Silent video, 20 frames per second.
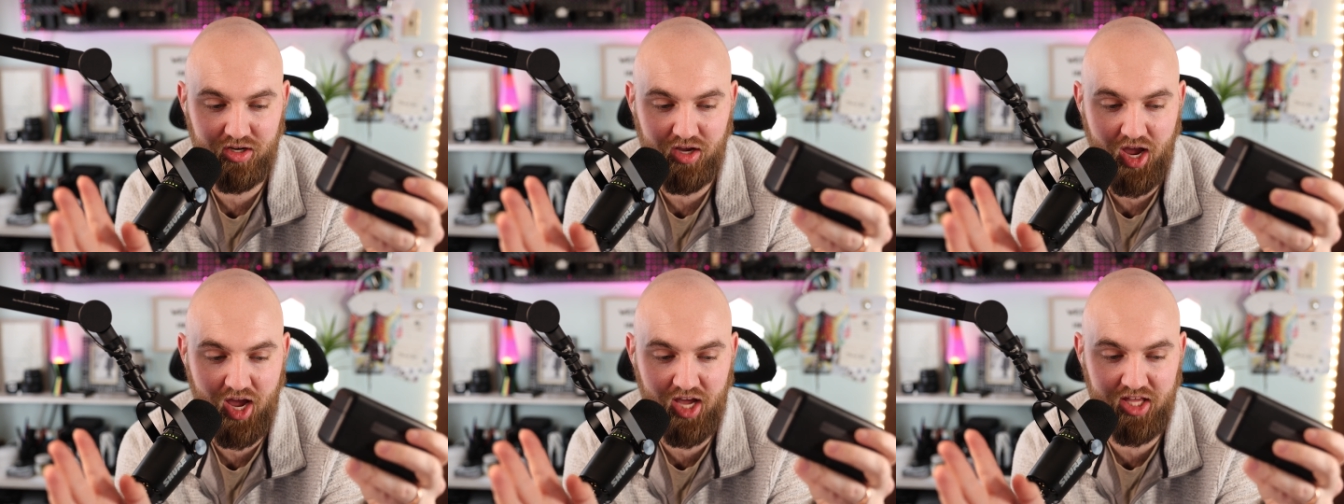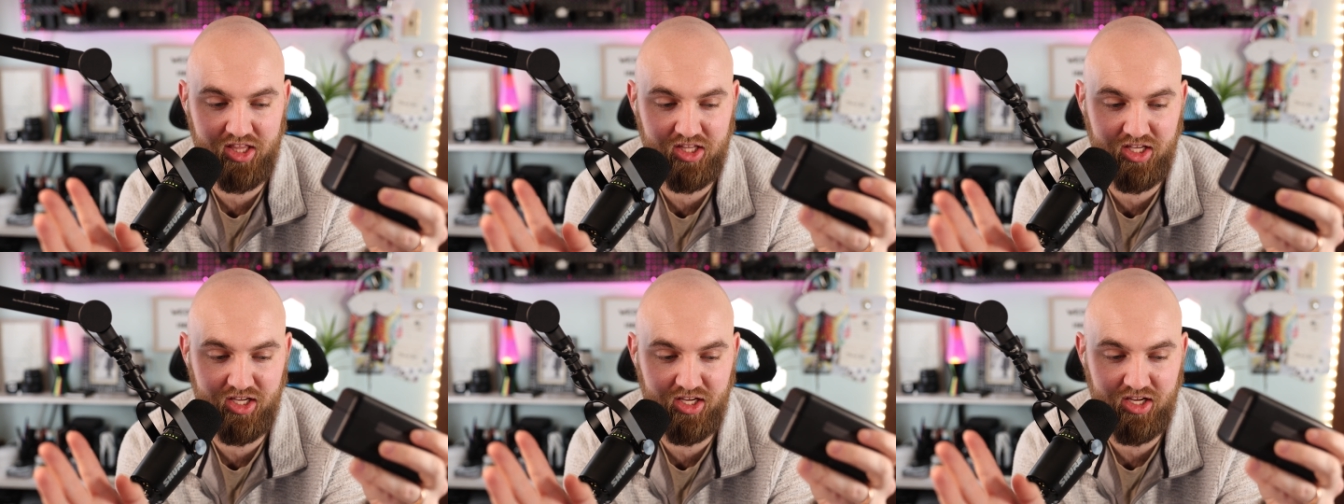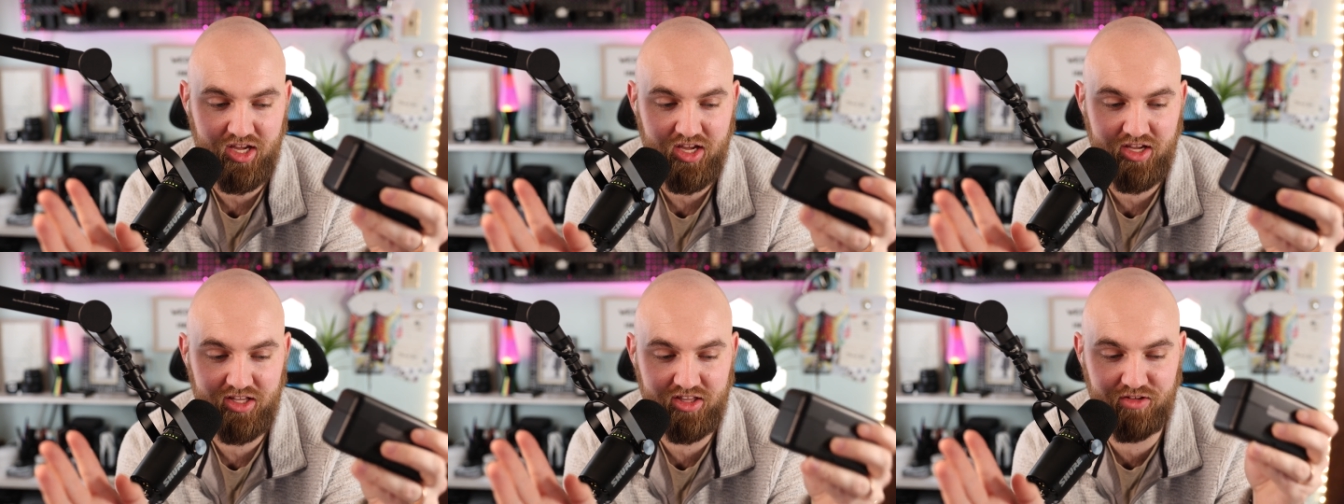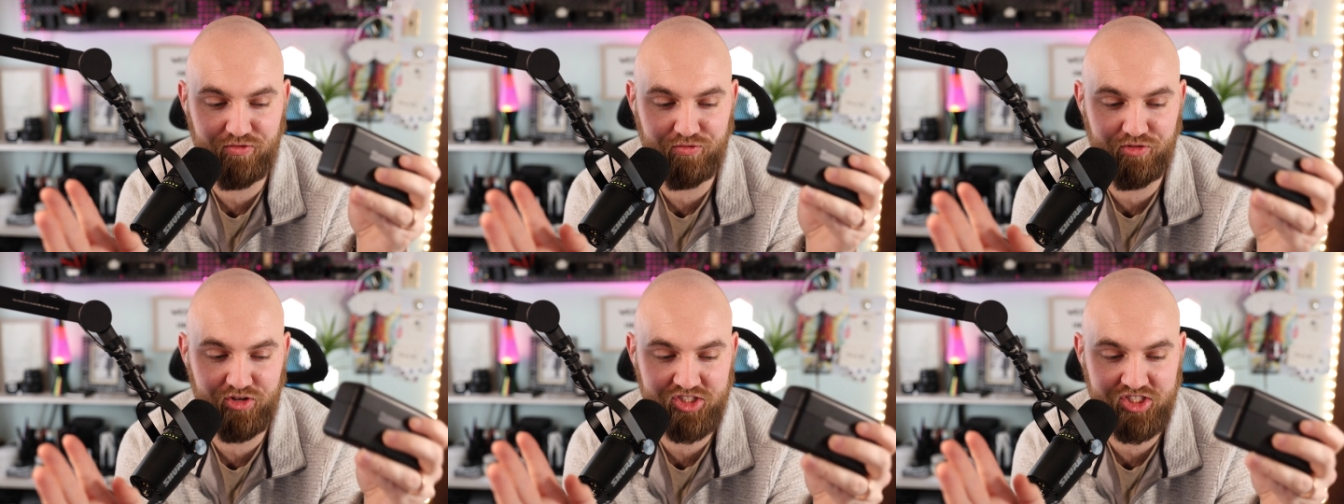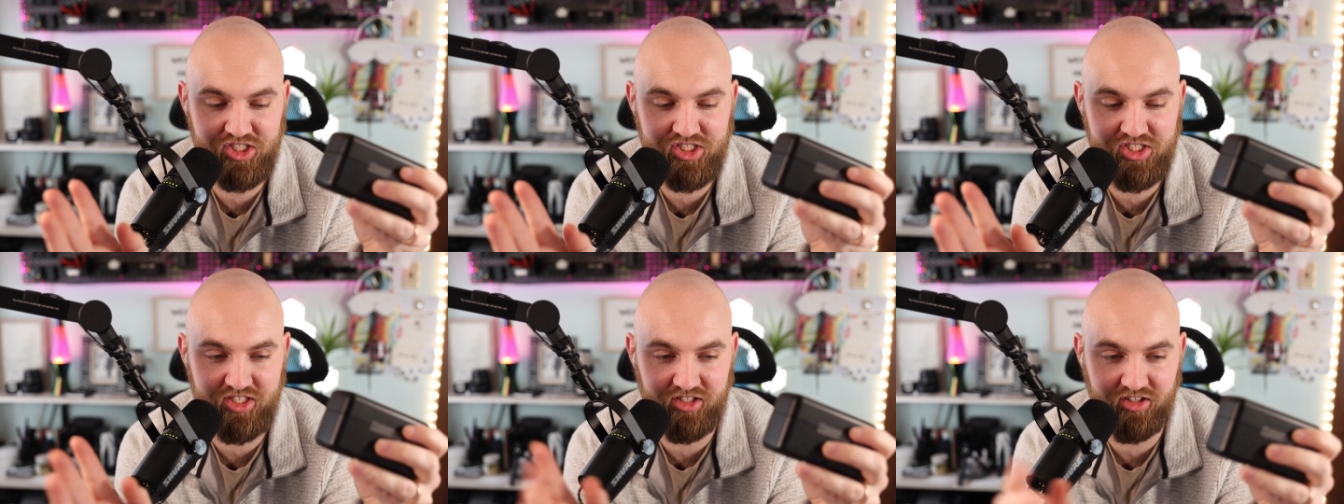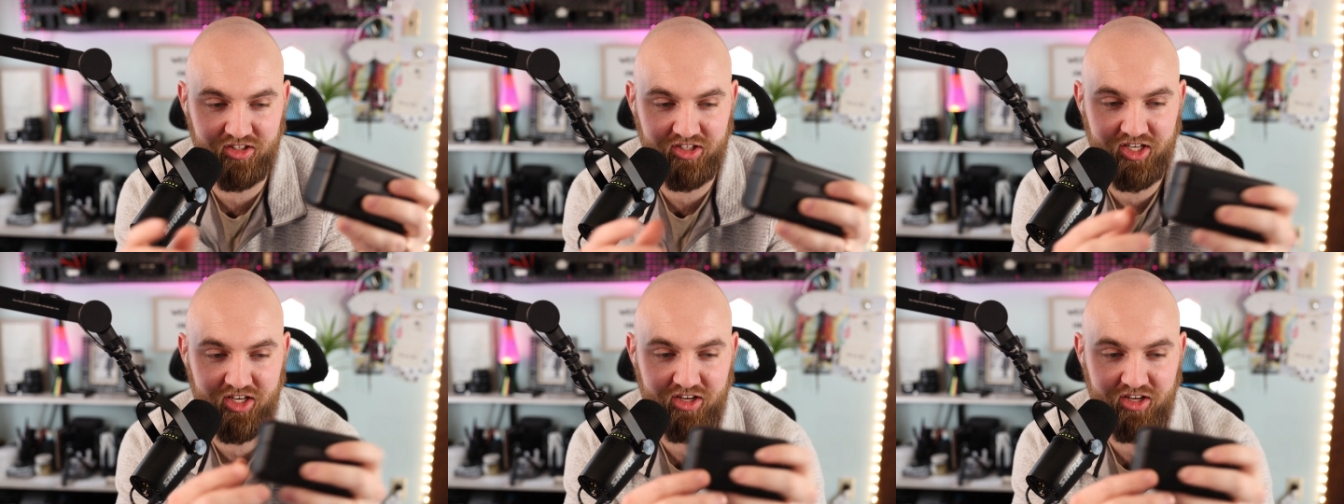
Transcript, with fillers: I think the versatility of